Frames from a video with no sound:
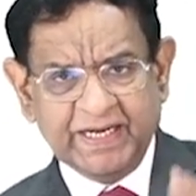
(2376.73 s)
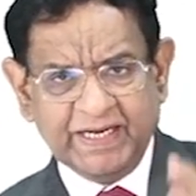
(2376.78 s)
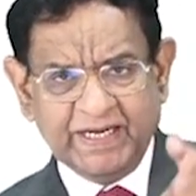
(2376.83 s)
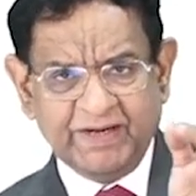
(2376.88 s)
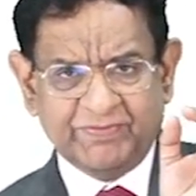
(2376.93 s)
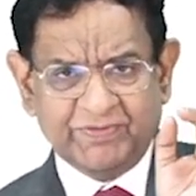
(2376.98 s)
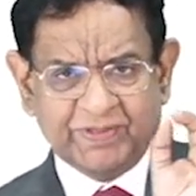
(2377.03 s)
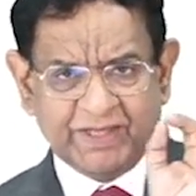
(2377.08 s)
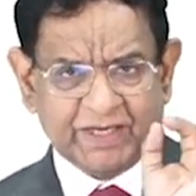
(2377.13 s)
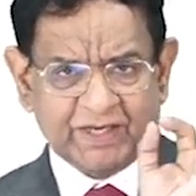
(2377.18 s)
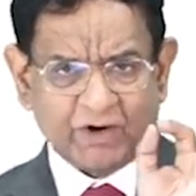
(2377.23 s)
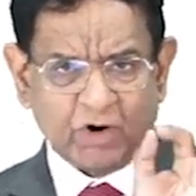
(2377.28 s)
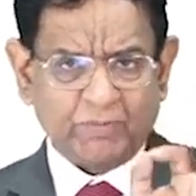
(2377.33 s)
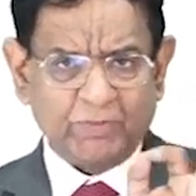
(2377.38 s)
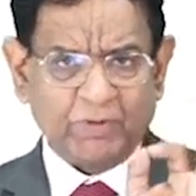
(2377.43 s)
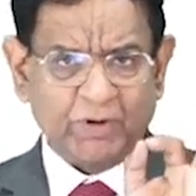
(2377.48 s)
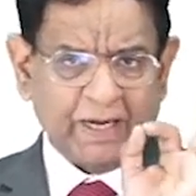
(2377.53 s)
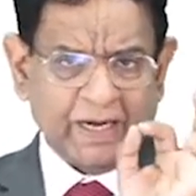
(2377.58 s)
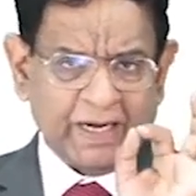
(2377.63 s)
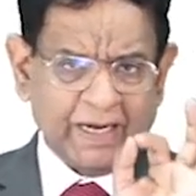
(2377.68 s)
If they talk
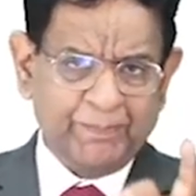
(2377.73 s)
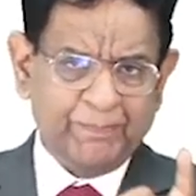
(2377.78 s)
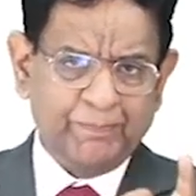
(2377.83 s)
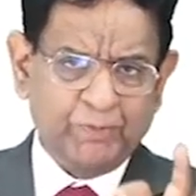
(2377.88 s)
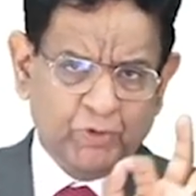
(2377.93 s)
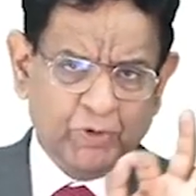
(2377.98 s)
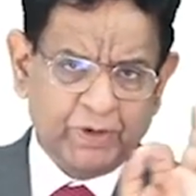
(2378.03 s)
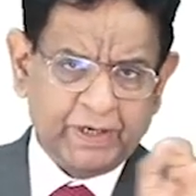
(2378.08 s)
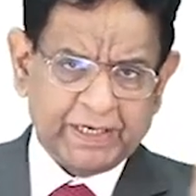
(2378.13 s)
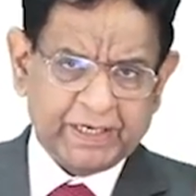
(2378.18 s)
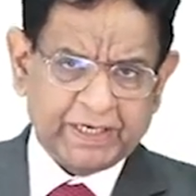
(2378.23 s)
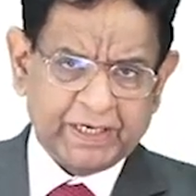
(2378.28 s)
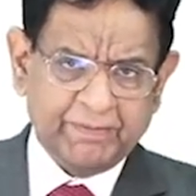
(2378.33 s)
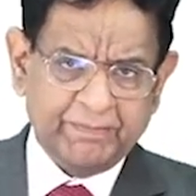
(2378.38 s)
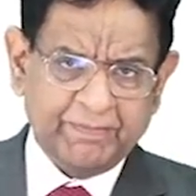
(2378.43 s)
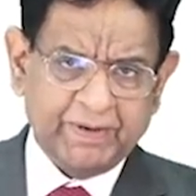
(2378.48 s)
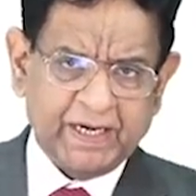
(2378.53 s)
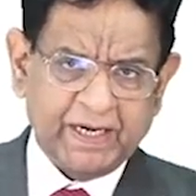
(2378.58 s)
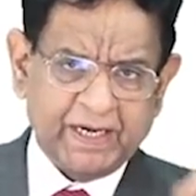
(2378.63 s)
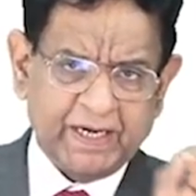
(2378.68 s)
about
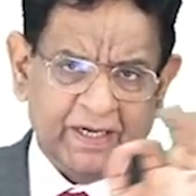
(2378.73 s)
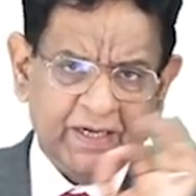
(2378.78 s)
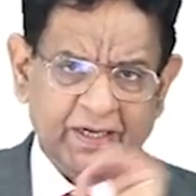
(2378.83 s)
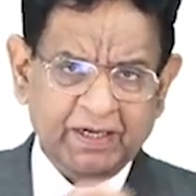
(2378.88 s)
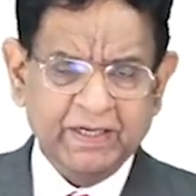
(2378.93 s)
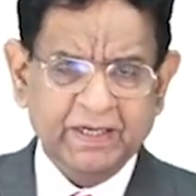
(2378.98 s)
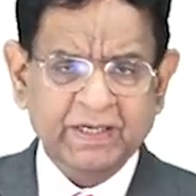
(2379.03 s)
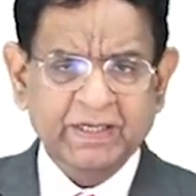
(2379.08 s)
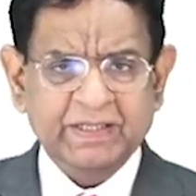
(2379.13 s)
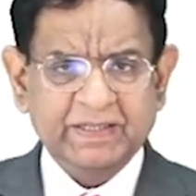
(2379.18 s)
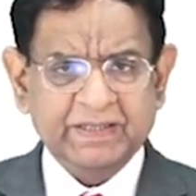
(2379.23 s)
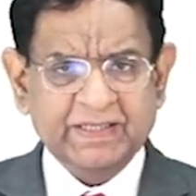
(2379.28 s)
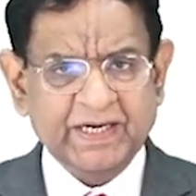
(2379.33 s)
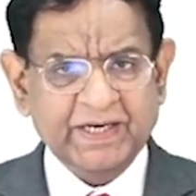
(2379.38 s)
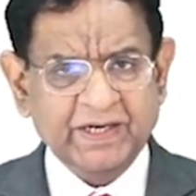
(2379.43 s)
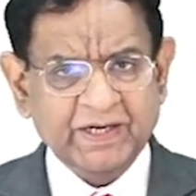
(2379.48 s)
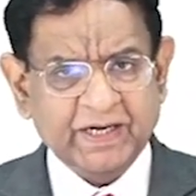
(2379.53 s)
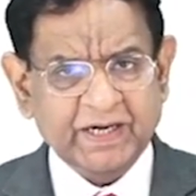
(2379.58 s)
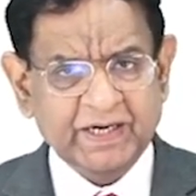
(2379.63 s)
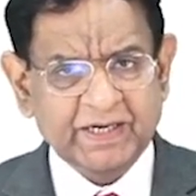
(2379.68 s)
hyponatremia,
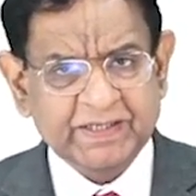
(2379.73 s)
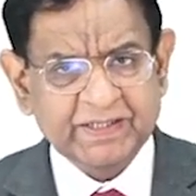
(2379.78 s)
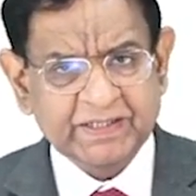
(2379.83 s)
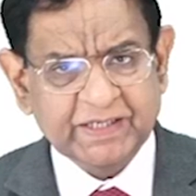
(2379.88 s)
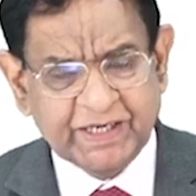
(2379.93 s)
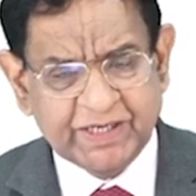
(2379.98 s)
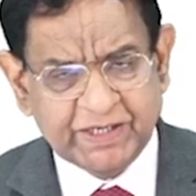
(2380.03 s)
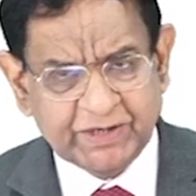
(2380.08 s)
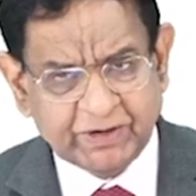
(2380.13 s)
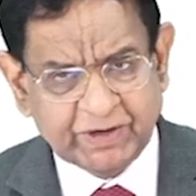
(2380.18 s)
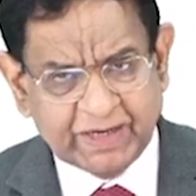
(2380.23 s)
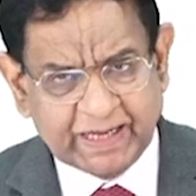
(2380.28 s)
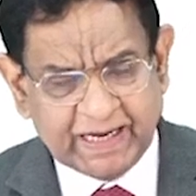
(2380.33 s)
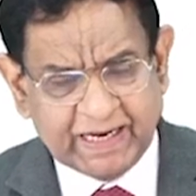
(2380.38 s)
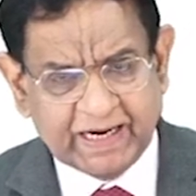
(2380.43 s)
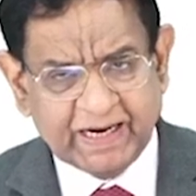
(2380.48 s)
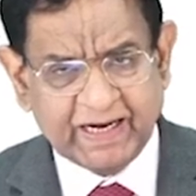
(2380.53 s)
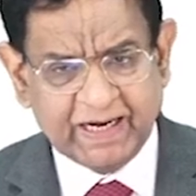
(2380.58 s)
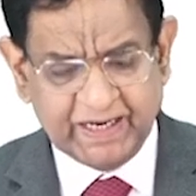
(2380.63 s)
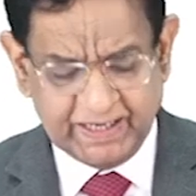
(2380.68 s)
then it is
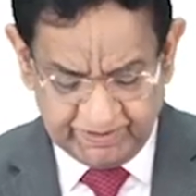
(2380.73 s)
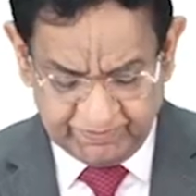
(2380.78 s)
Legionella.